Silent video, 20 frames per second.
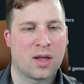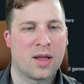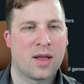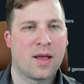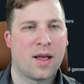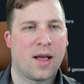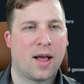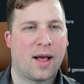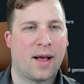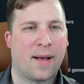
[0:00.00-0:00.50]

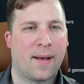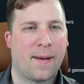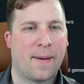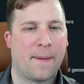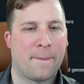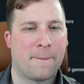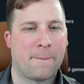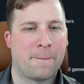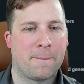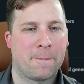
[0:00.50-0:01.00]

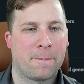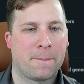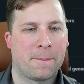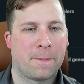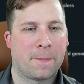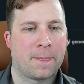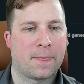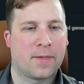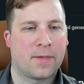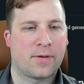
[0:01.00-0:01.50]
So
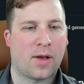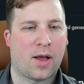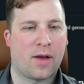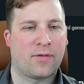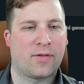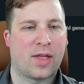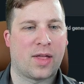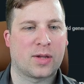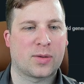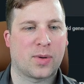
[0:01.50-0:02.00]

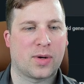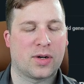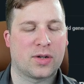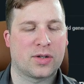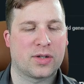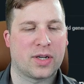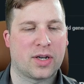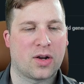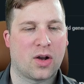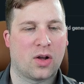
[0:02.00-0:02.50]
that's why you're
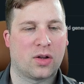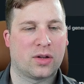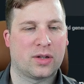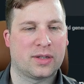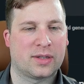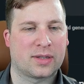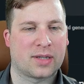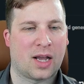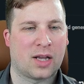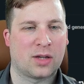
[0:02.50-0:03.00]
seeing all these
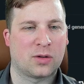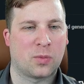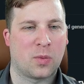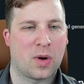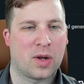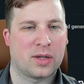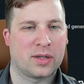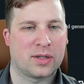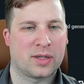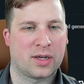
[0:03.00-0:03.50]
size
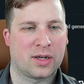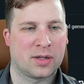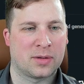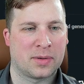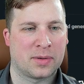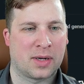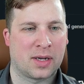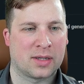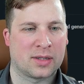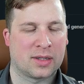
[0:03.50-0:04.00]
1s here, is
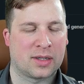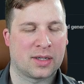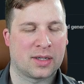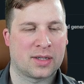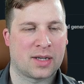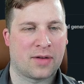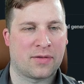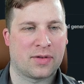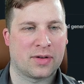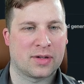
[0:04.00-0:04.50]
because it does
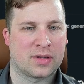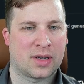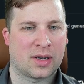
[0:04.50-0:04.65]
have this like